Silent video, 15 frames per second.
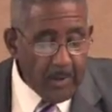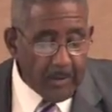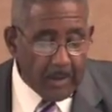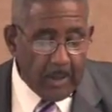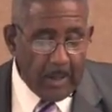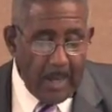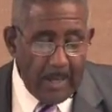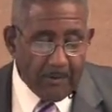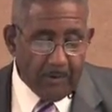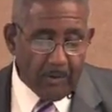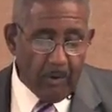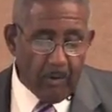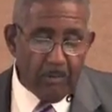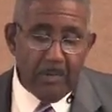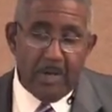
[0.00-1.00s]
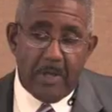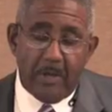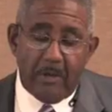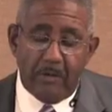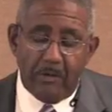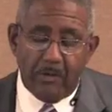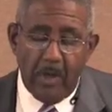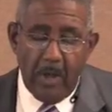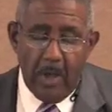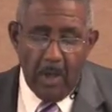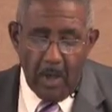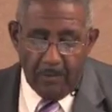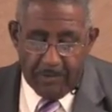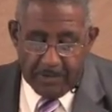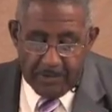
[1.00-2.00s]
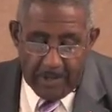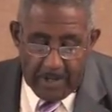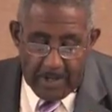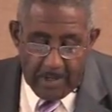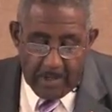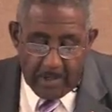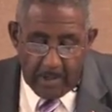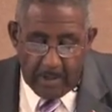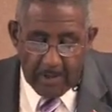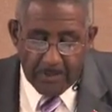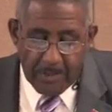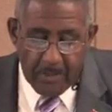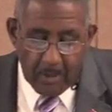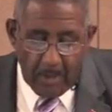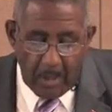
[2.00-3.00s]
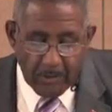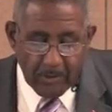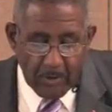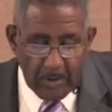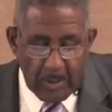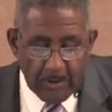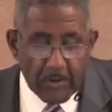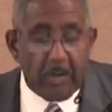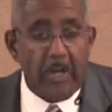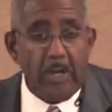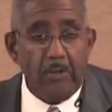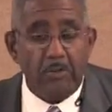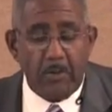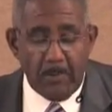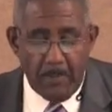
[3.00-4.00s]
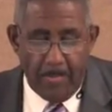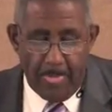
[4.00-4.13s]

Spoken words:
the classical means of attaining a theological education,